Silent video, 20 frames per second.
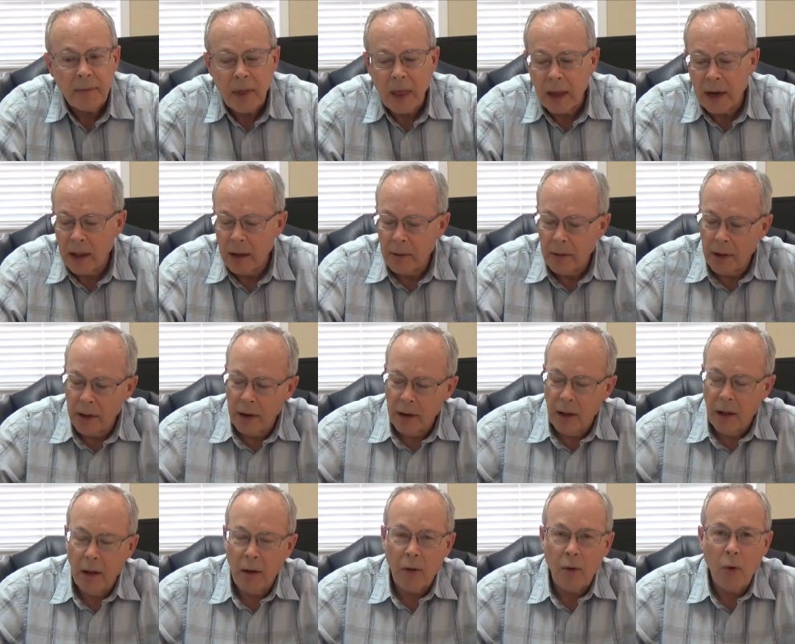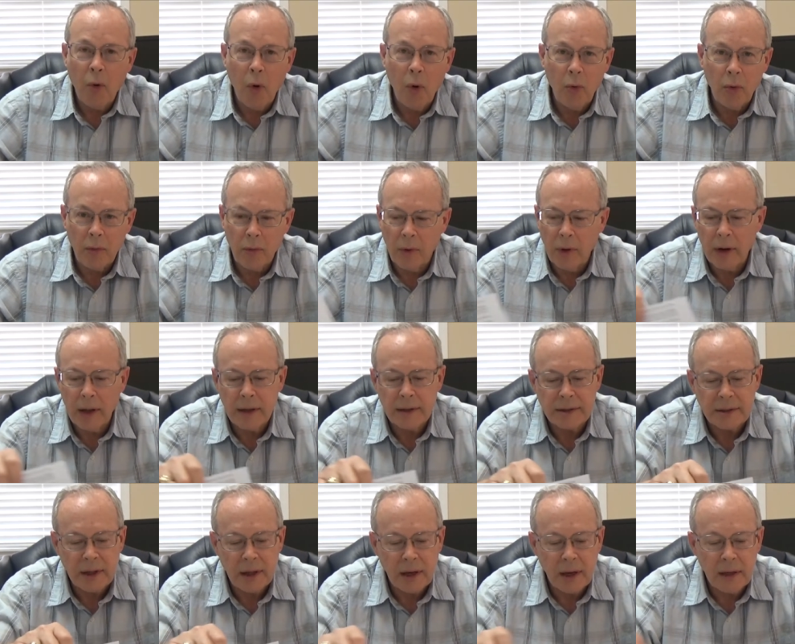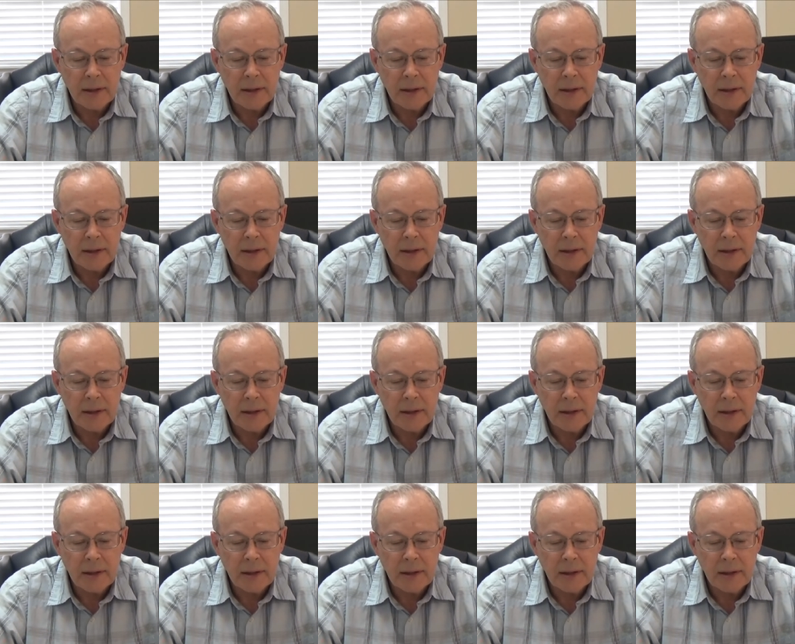and I'll, I'll quote what I said.